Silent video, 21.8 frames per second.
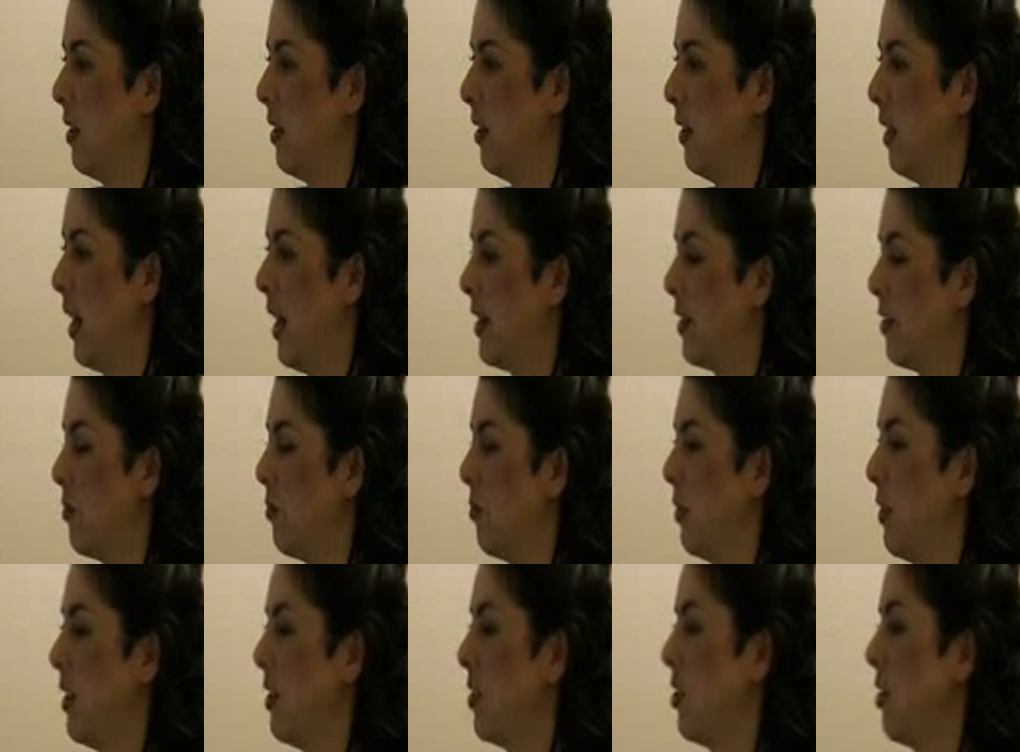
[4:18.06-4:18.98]
The last
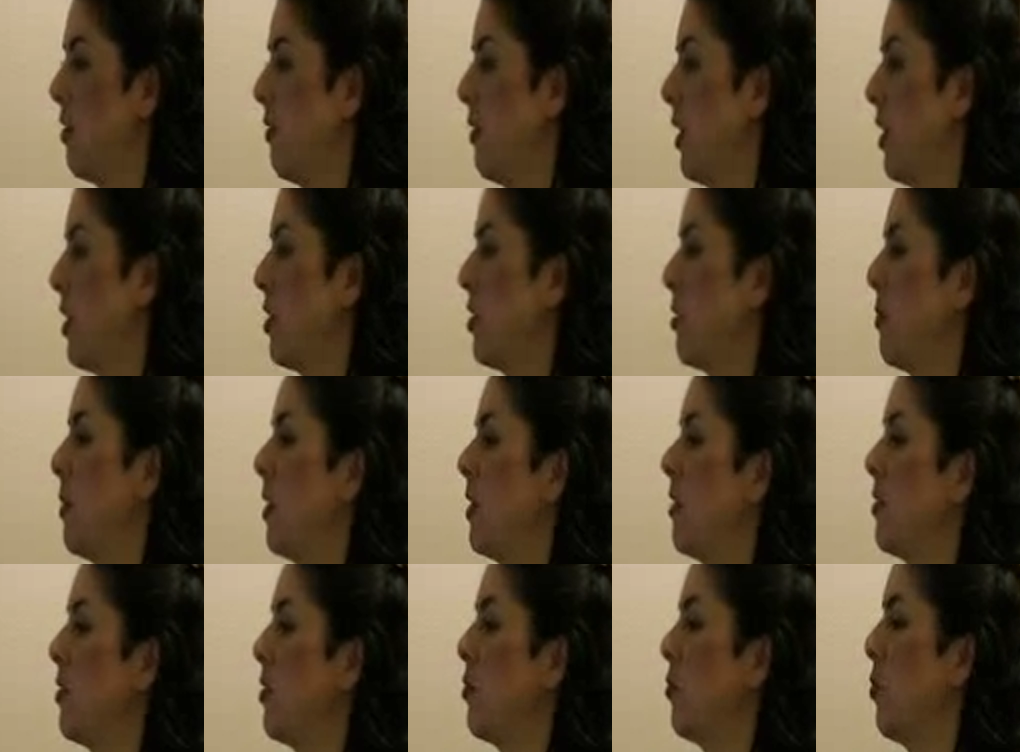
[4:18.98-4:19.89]
one that she
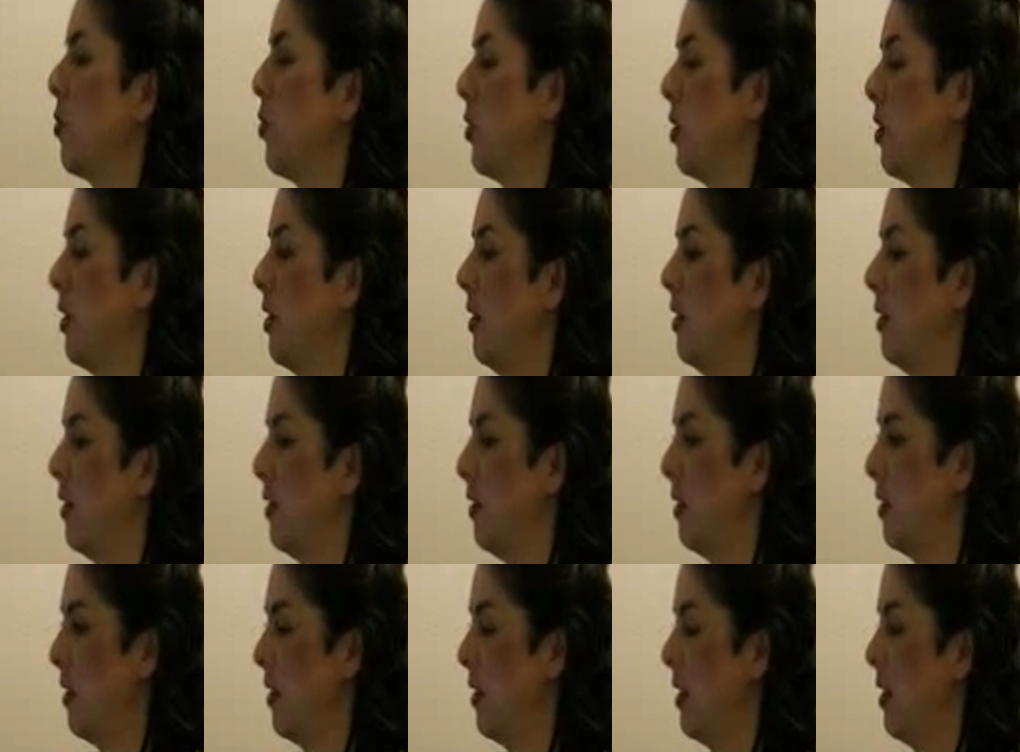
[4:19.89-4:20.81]
fingerspells is wood.
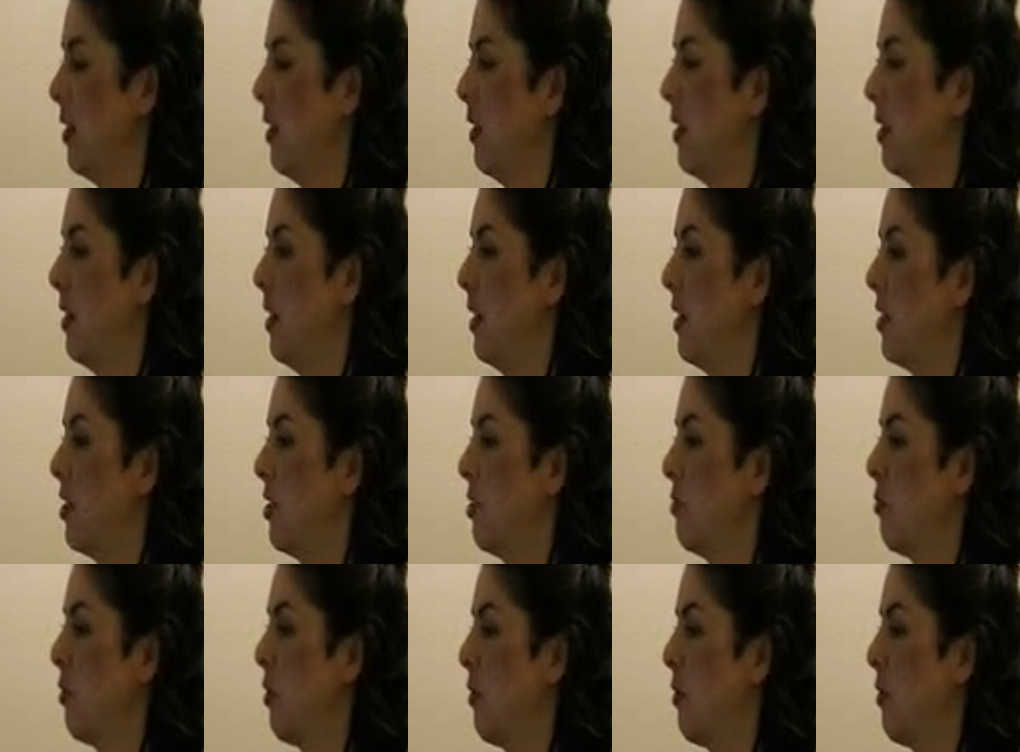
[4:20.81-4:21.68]
She's